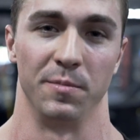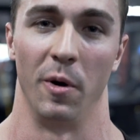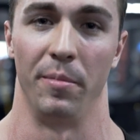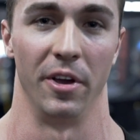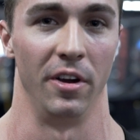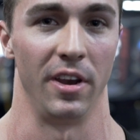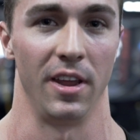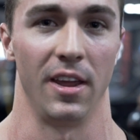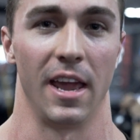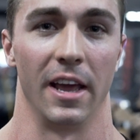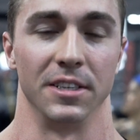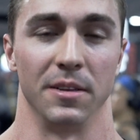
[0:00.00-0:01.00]
mobility,
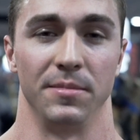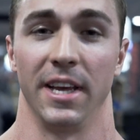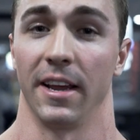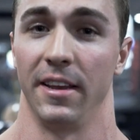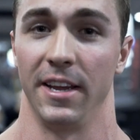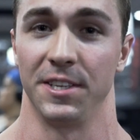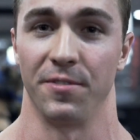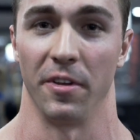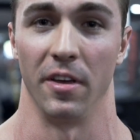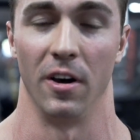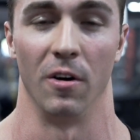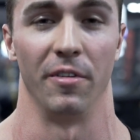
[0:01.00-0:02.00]
and some techniques for
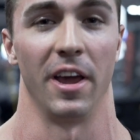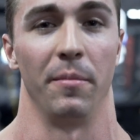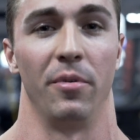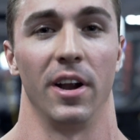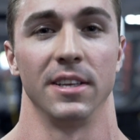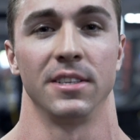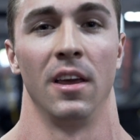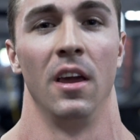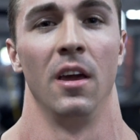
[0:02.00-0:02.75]
the overhead press.